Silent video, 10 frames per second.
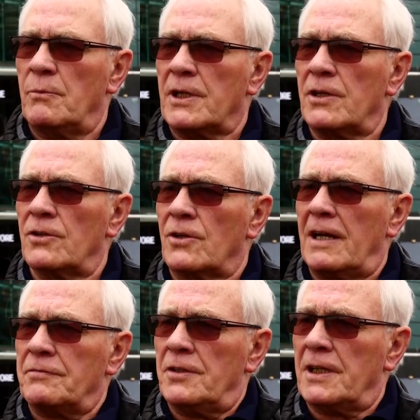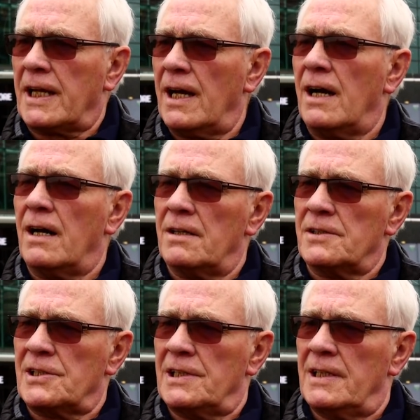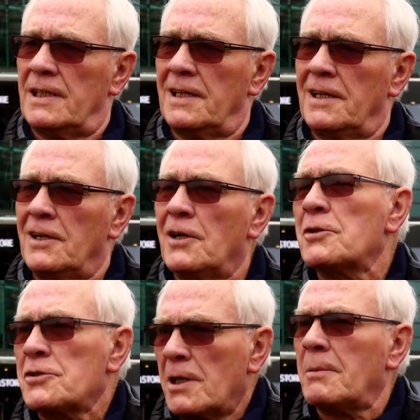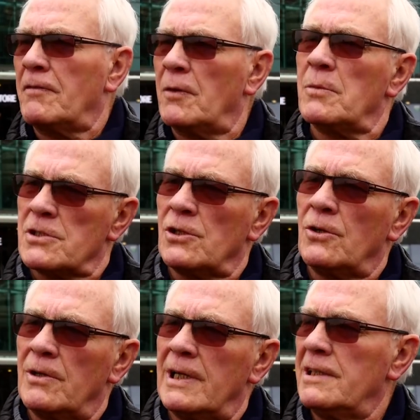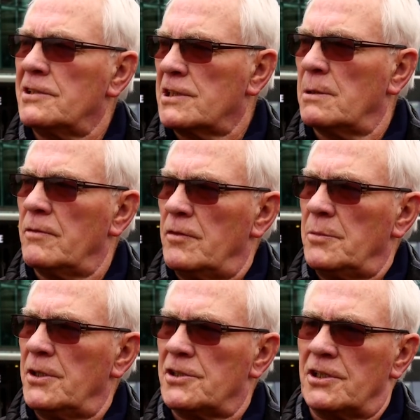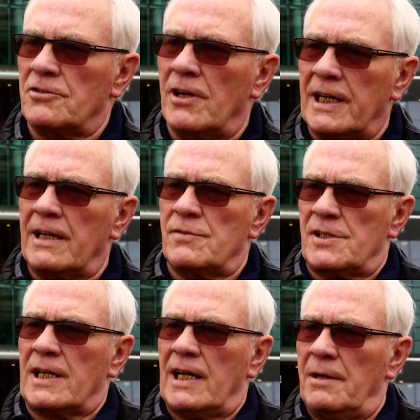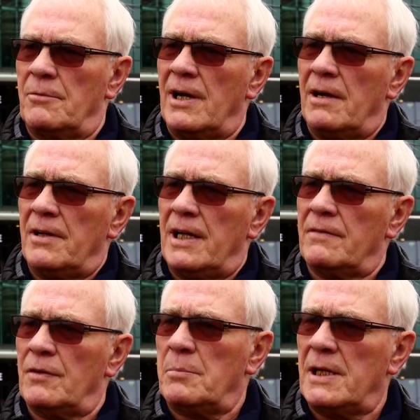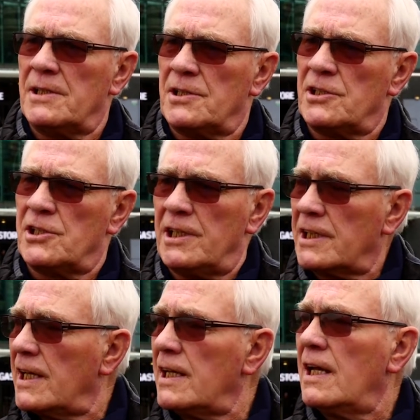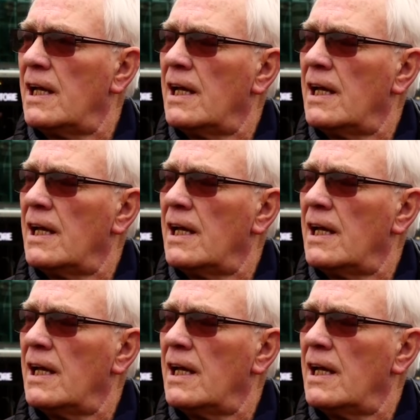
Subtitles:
if we could look after the cars. Some of them used to try and give us a clip round here for being so cheeky.